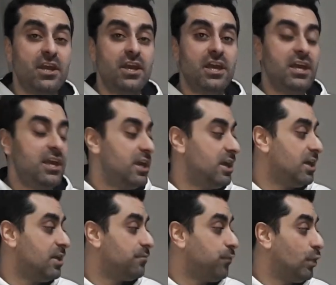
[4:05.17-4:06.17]

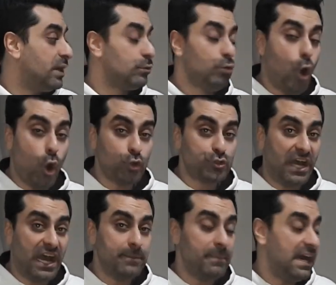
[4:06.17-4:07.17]
A for a long
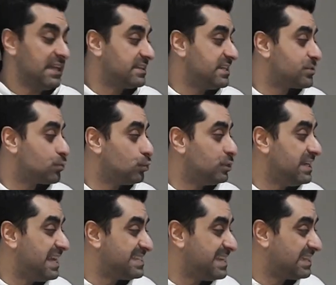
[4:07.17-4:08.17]
time. And this
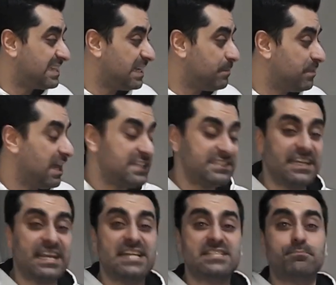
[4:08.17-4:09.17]
Udinese team lost
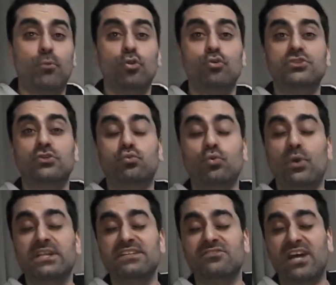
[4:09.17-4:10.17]
against Bologna
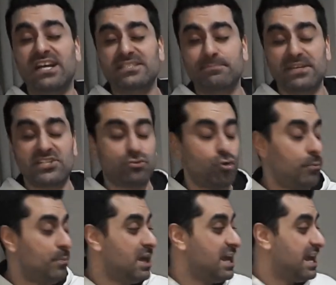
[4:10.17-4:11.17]
2-1 in last match at
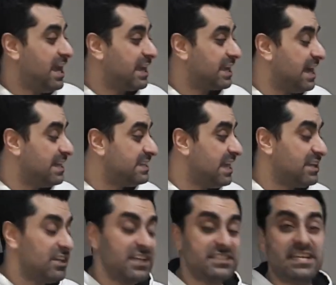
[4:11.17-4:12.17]
home. Again,
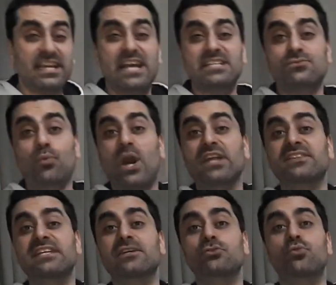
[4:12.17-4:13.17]
they lost against
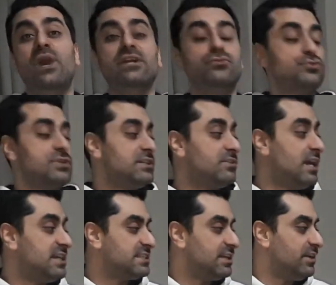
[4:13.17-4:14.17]
1-0 Juventus in
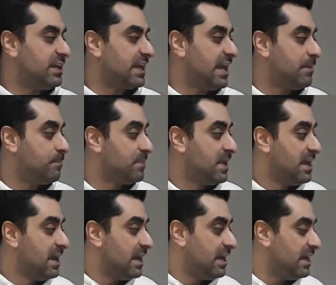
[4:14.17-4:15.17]
last away game.
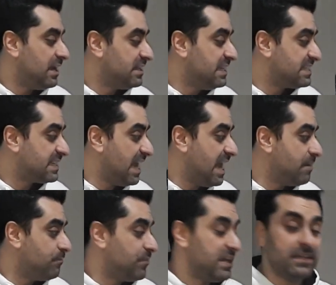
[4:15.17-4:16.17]
This
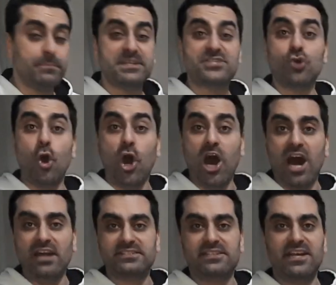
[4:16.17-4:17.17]
game will be so
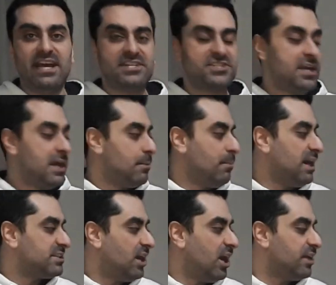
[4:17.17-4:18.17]
hard clash,
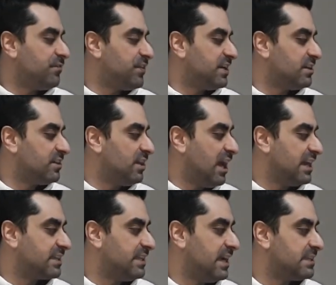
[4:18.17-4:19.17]
but I feel
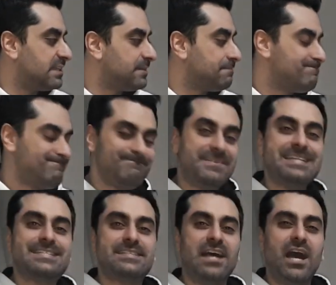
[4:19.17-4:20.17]
like that
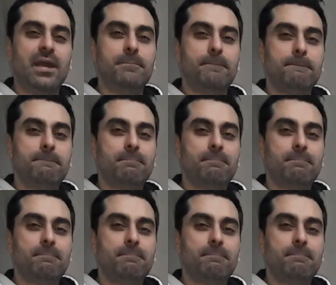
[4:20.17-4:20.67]
this time